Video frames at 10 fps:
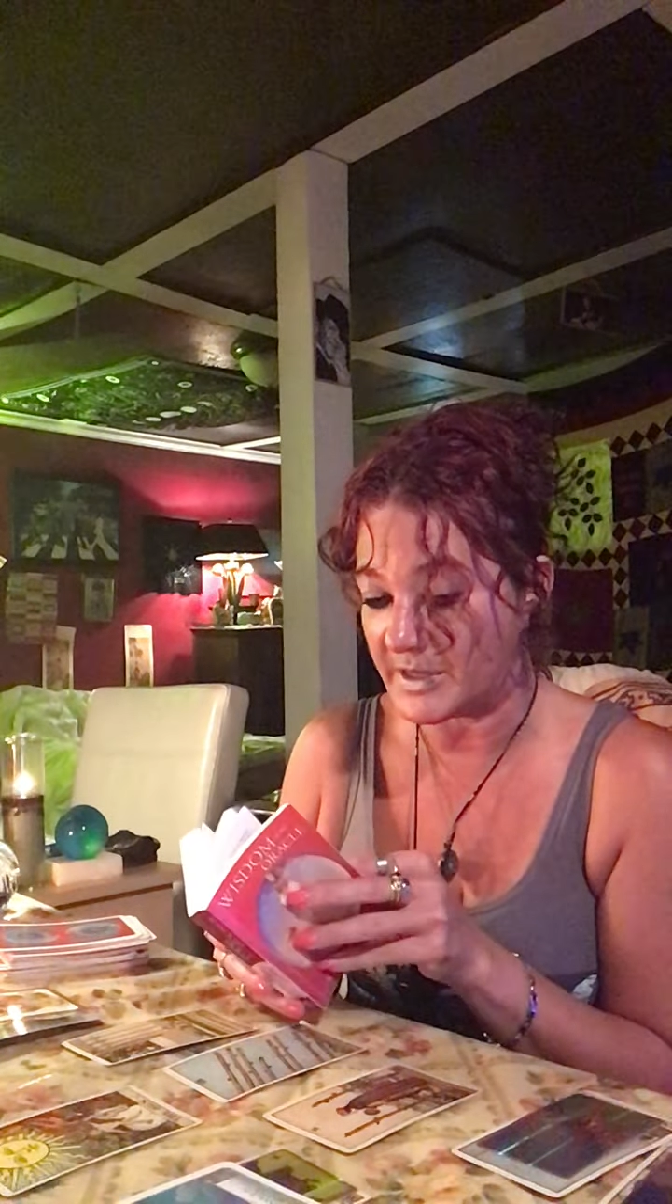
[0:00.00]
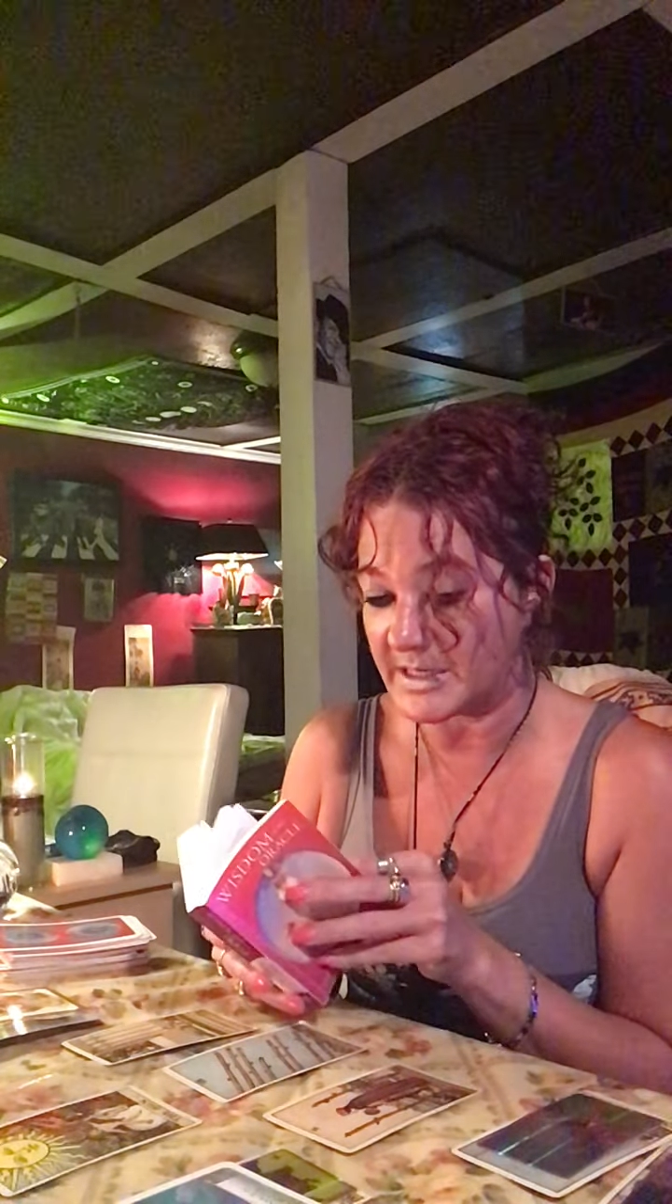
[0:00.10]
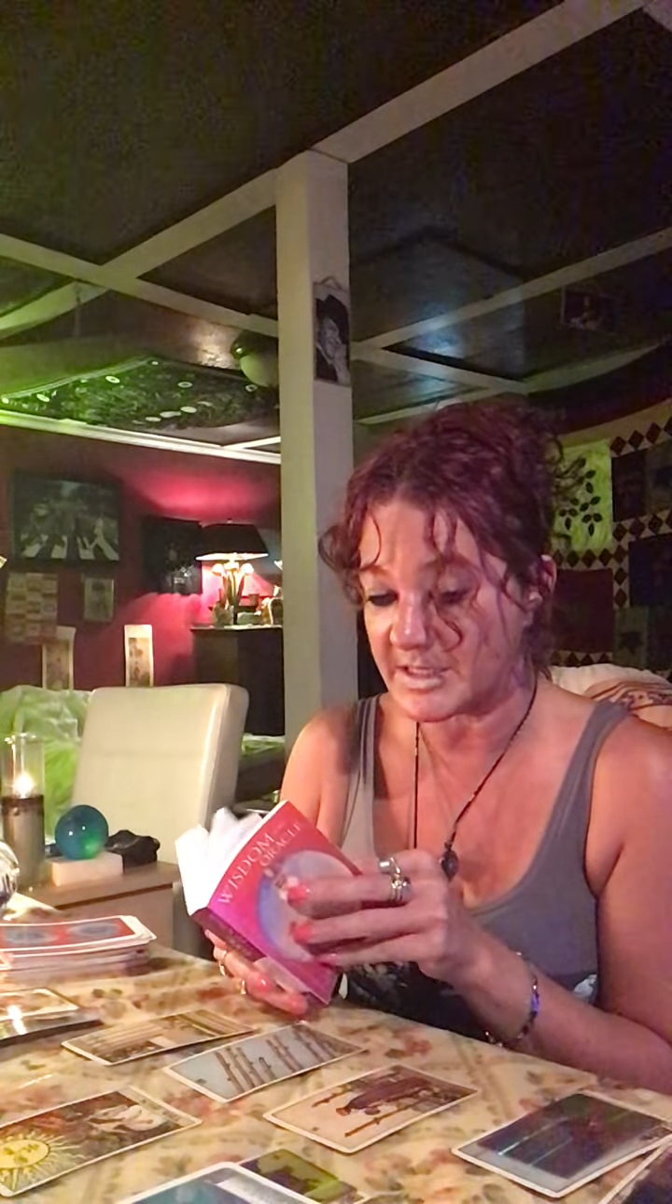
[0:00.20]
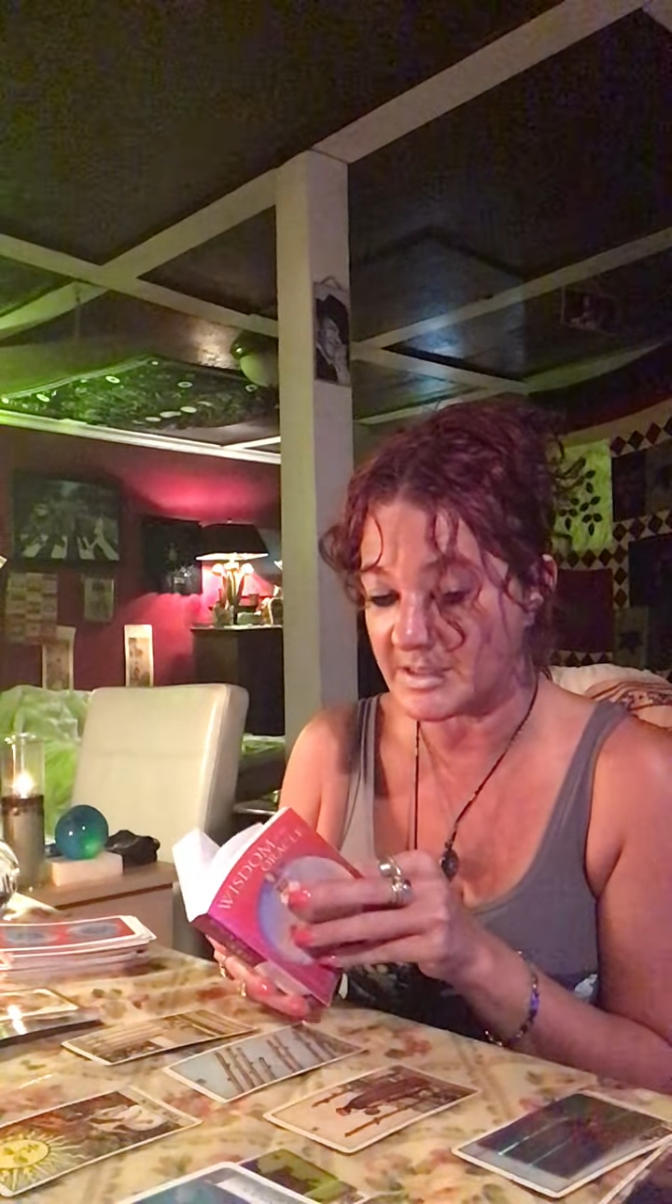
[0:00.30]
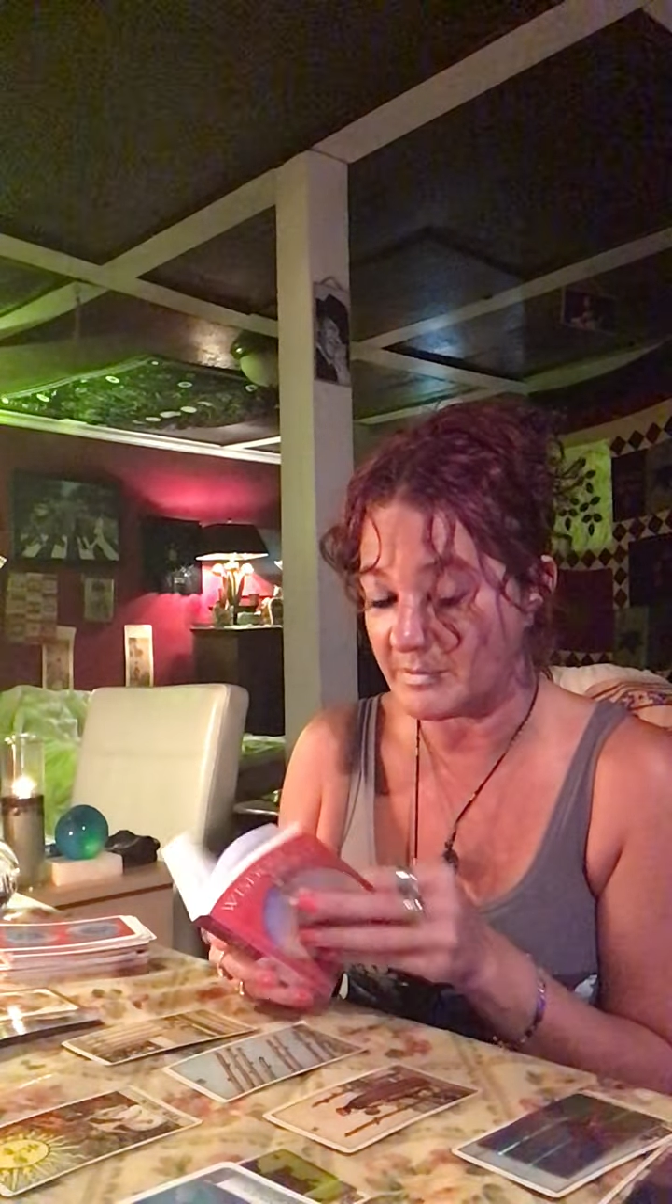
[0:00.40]

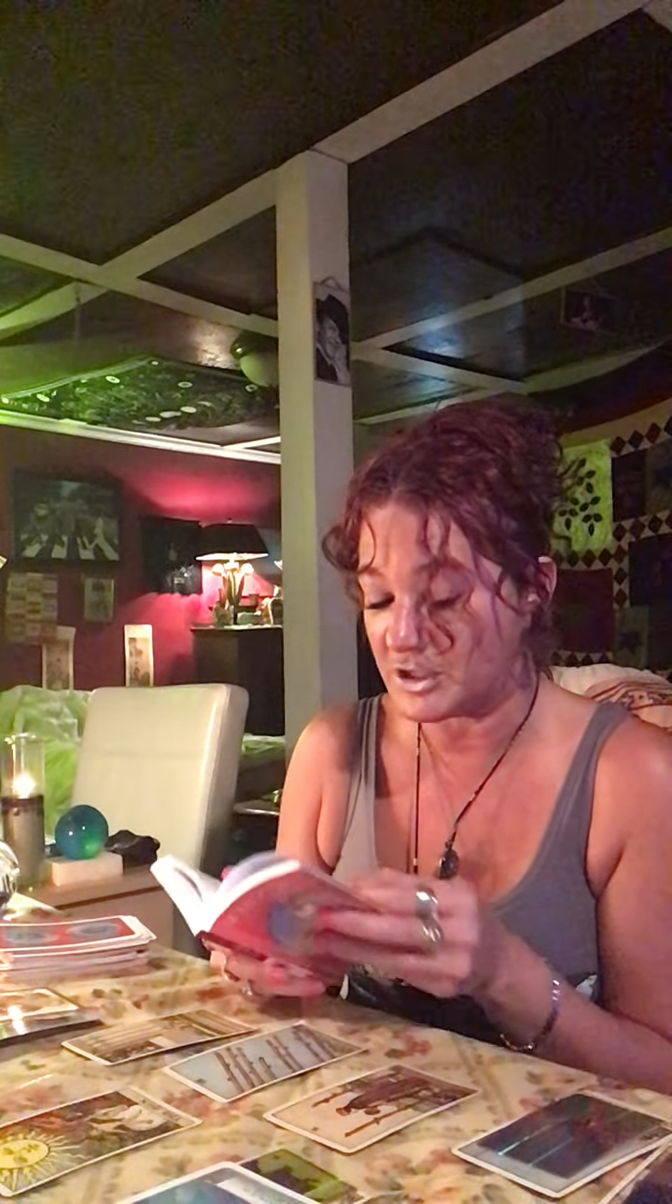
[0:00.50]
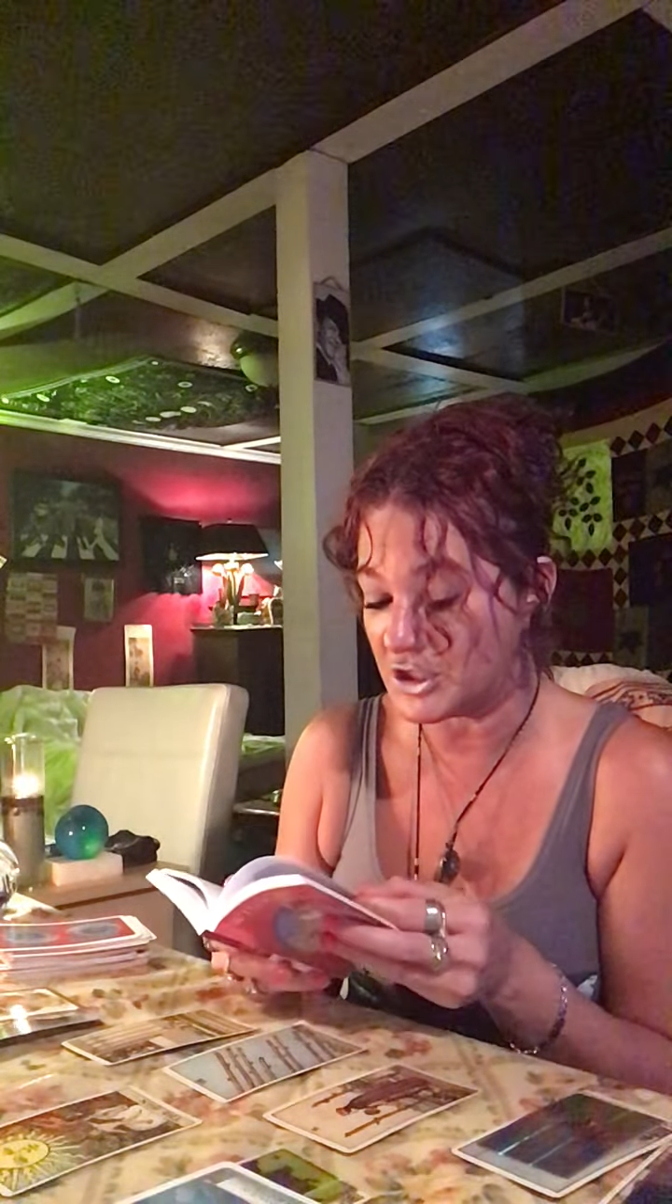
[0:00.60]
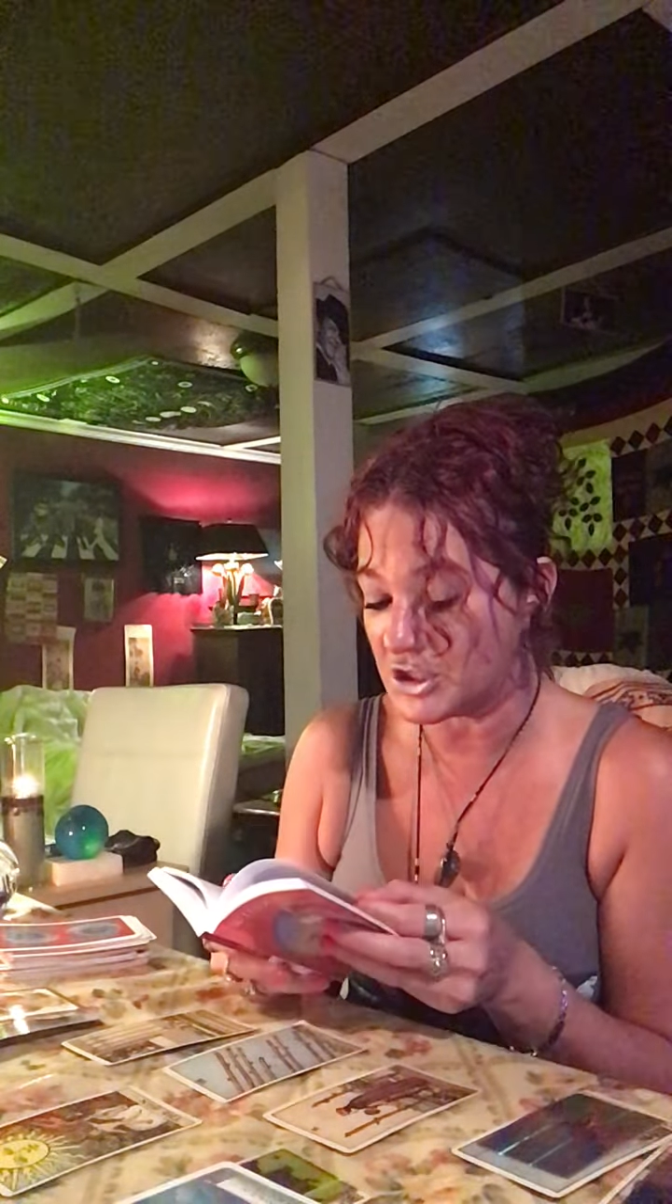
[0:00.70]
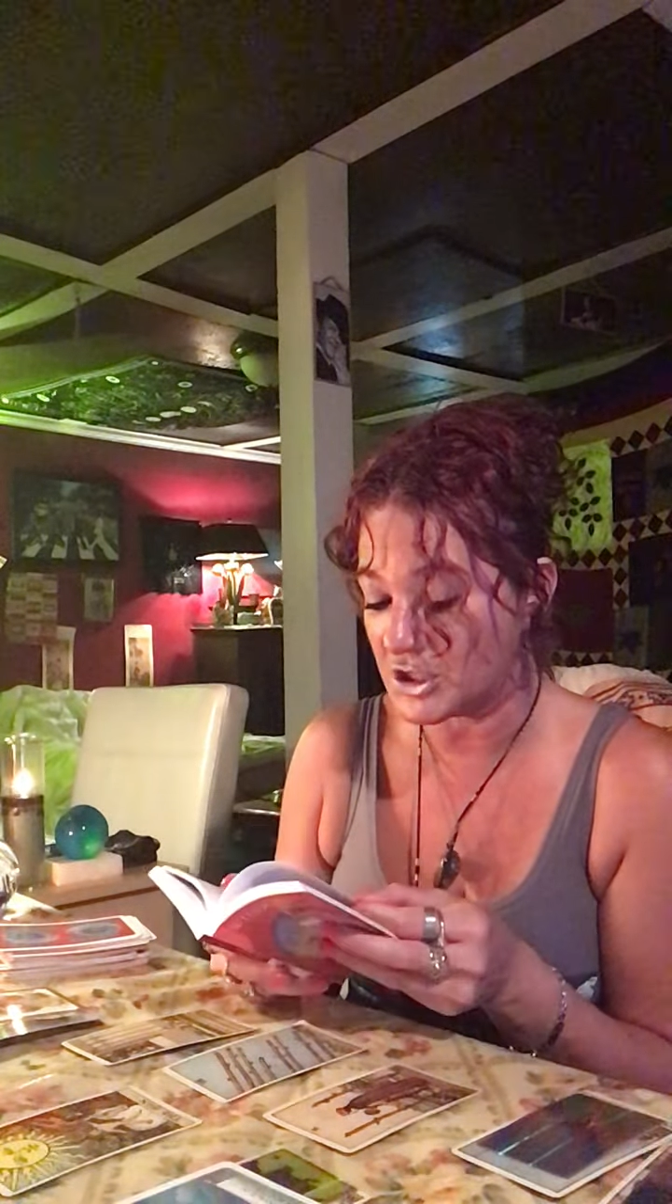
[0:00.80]
That's the Magician